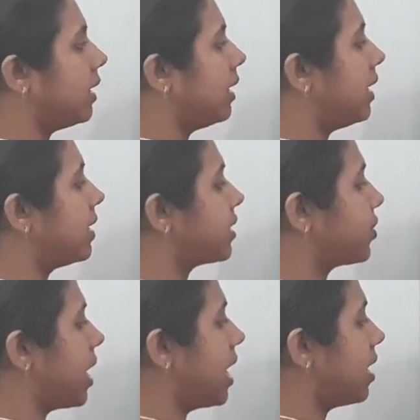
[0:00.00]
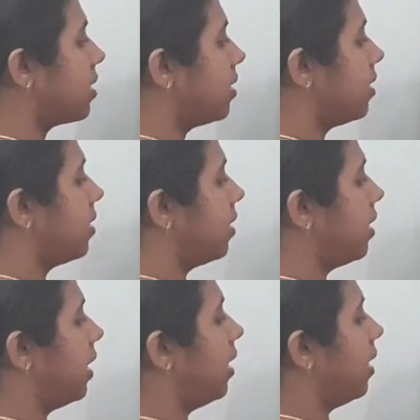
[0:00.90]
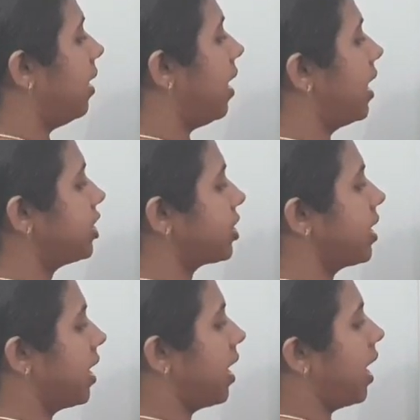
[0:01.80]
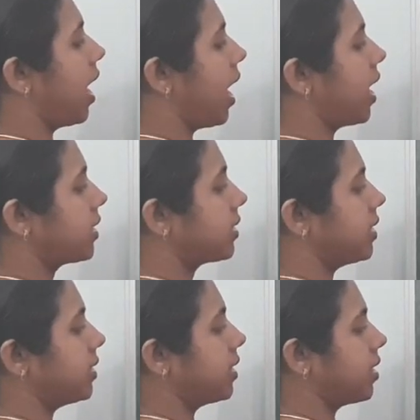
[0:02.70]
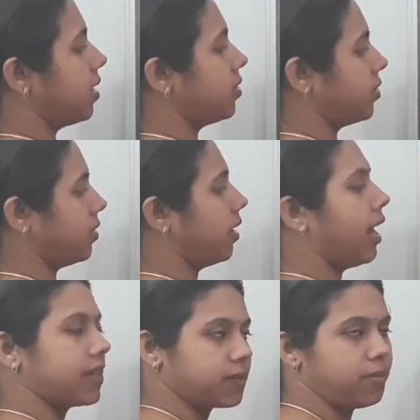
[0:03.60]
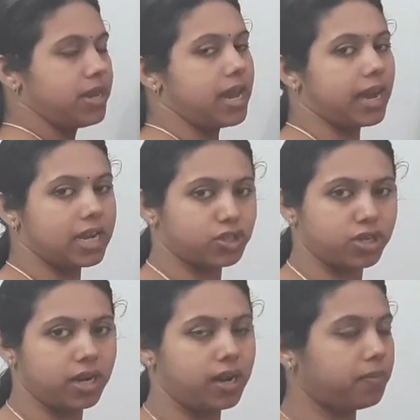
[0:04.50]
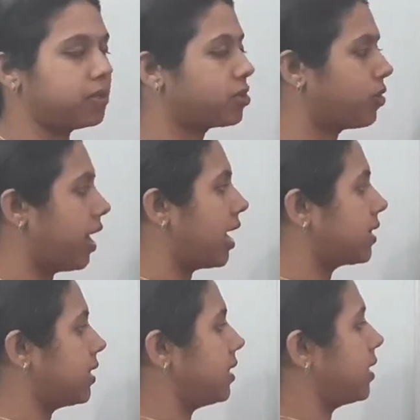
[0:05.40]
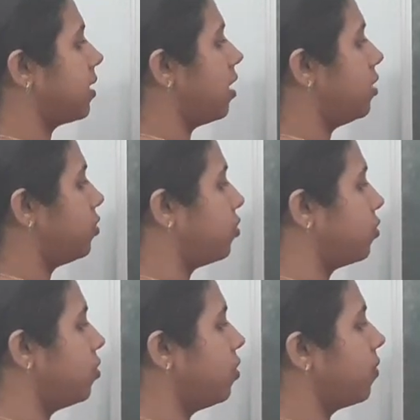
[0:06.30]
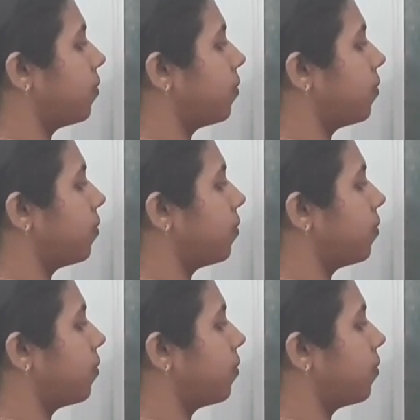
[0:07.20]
let us take, let x is equal to, x be a rational number. So x is equal to